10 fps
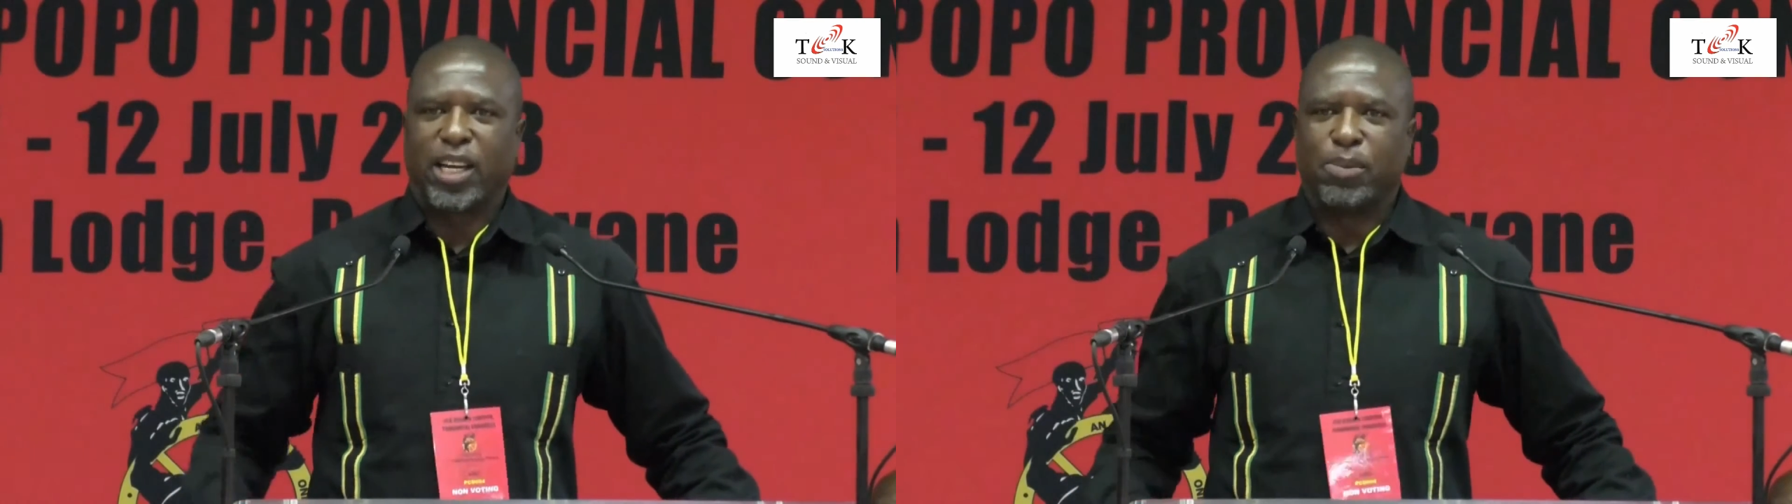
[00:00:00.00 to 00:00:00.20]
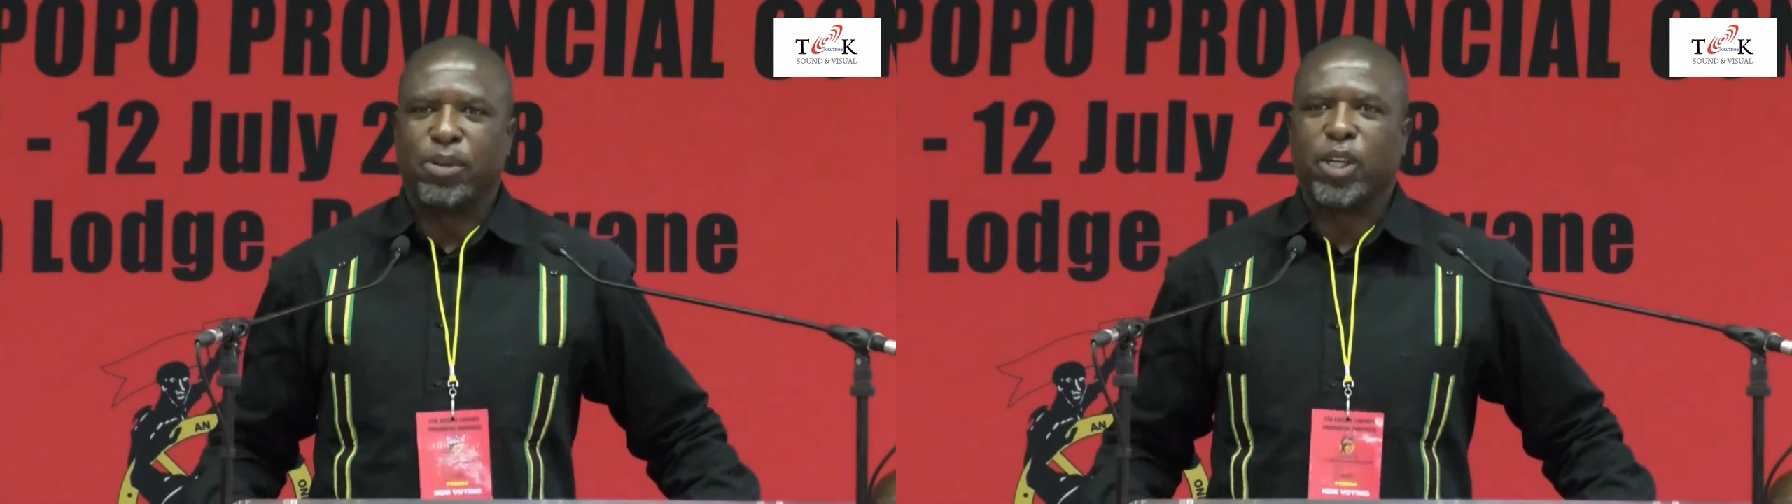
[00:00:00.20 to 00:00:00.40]

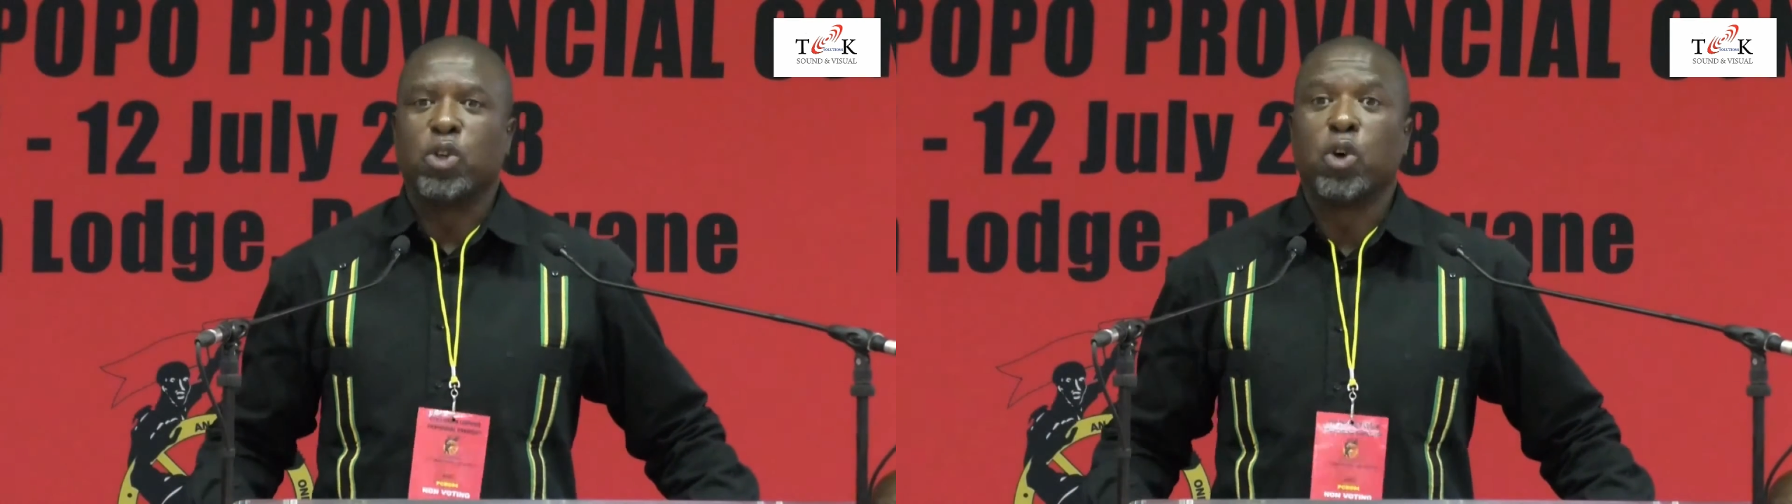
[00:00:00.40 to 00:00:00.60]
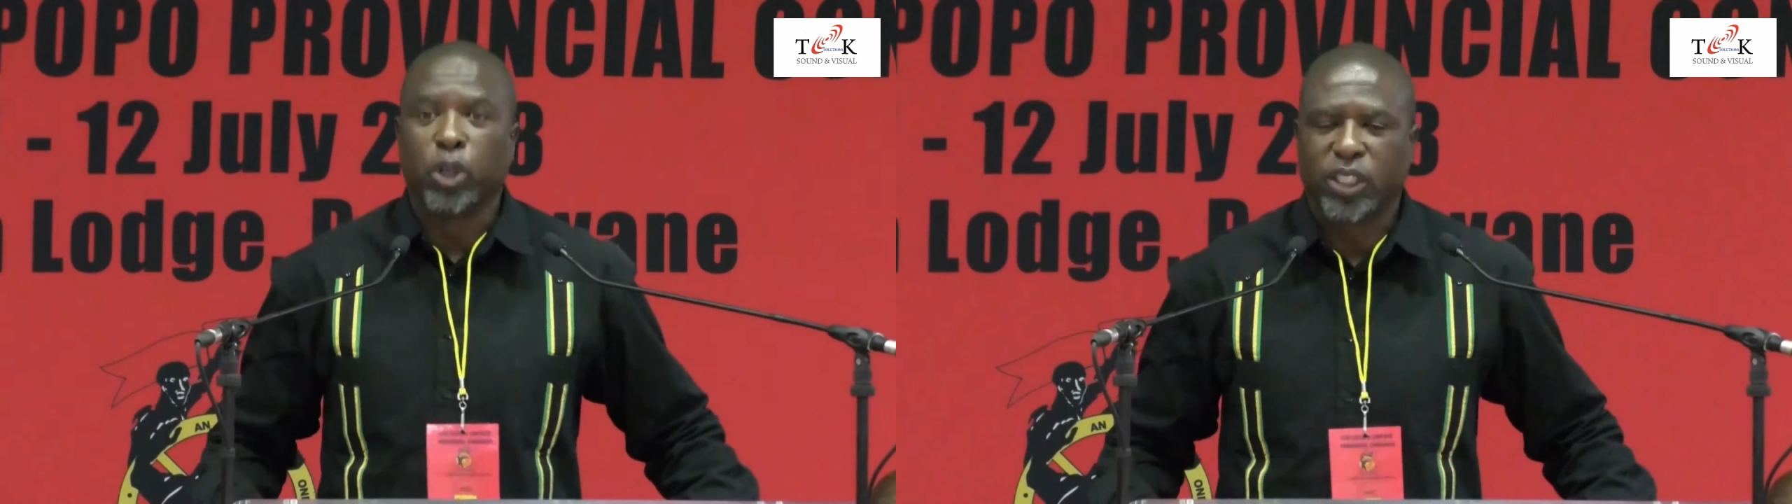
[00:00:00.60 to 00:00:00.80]
can be
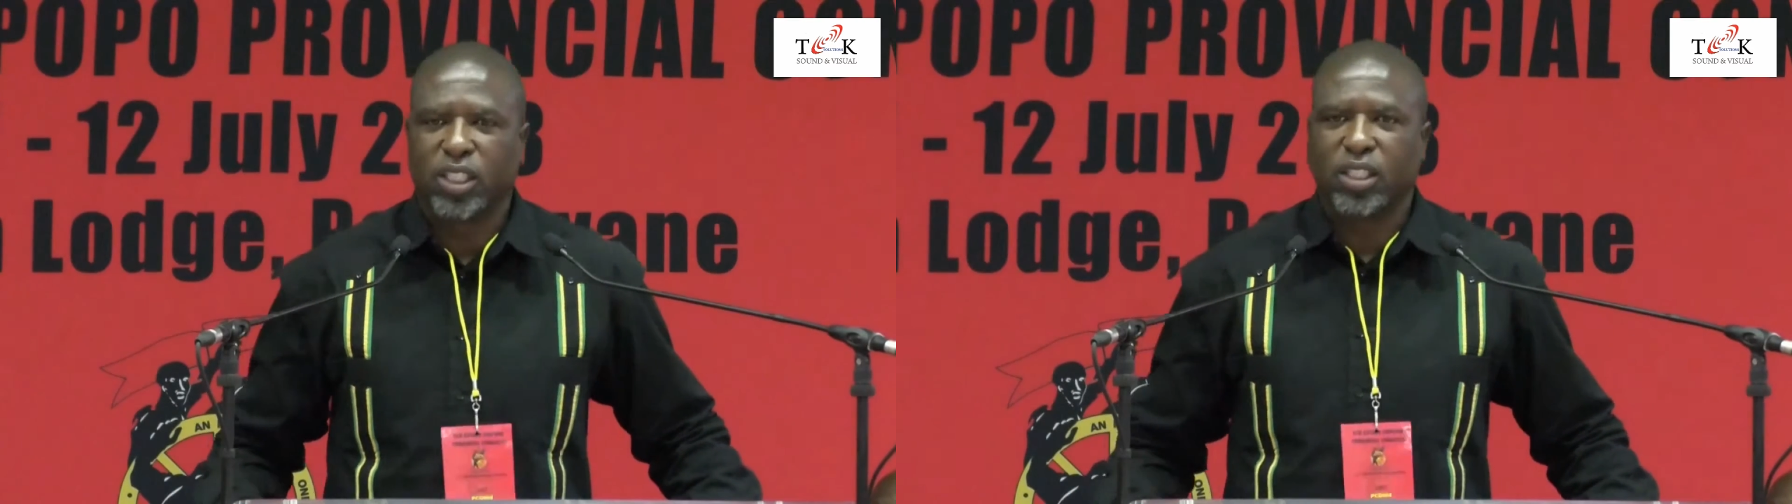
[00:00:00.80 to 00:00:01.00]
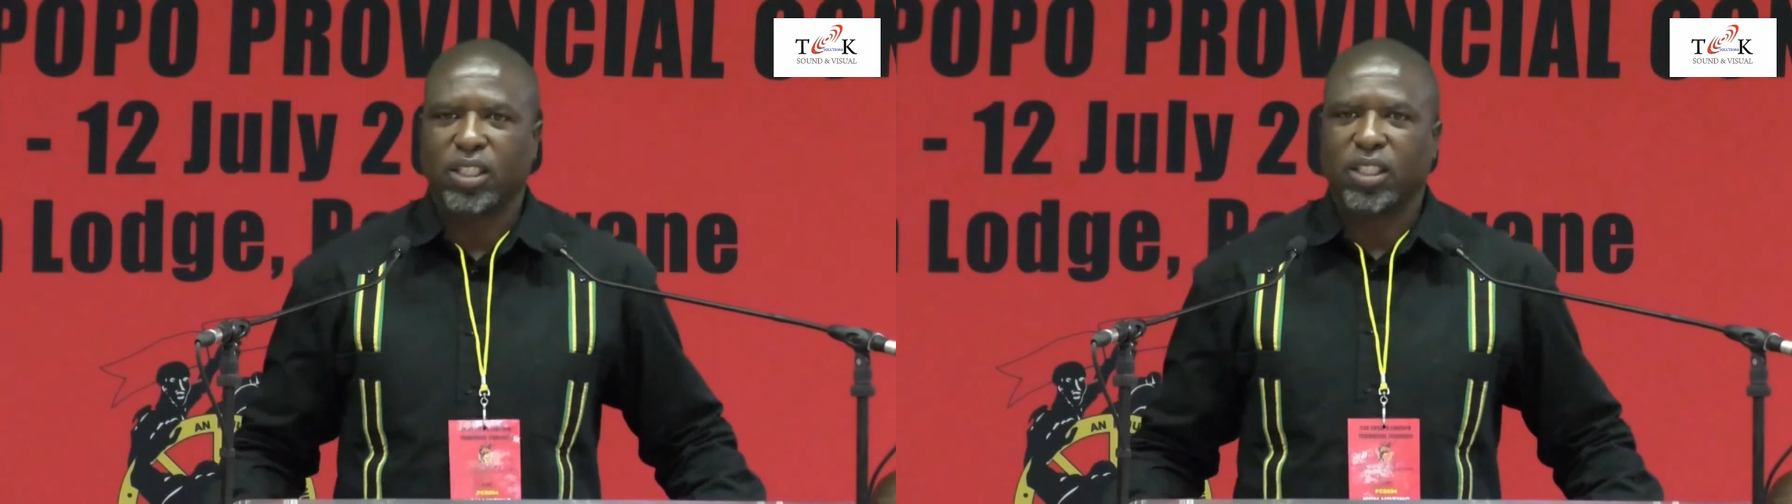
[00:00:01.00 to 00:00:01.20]

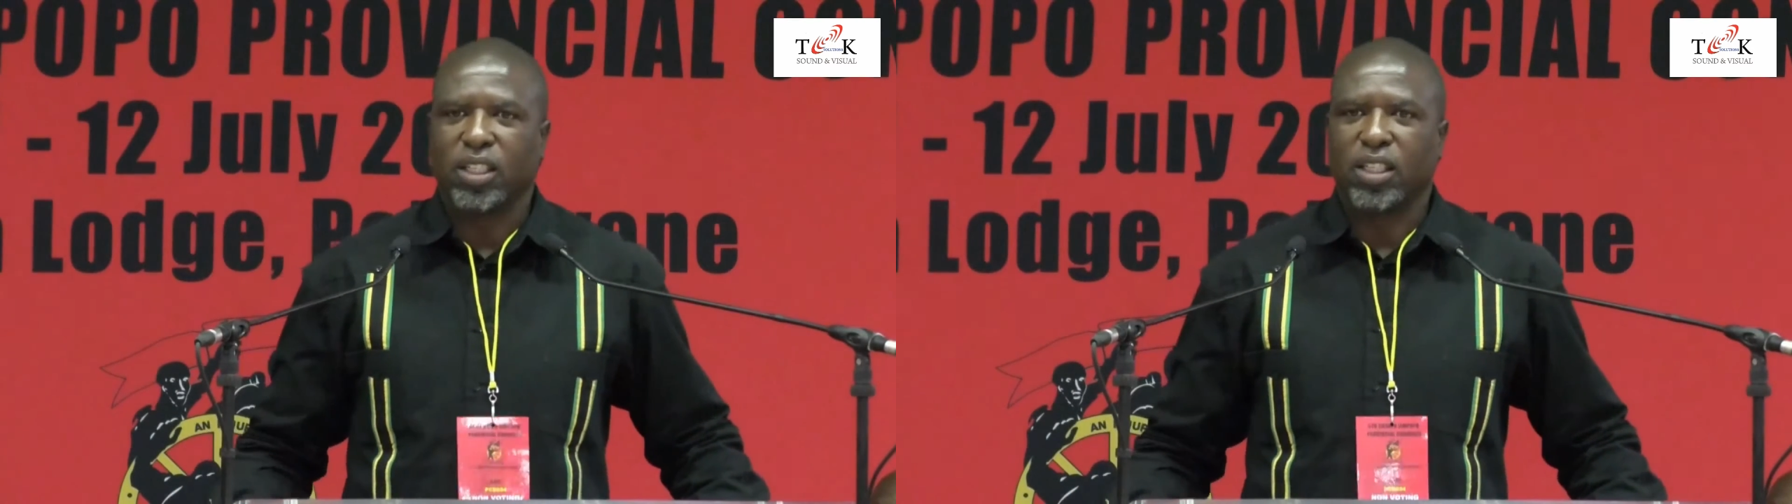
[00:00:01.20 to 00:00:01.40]
used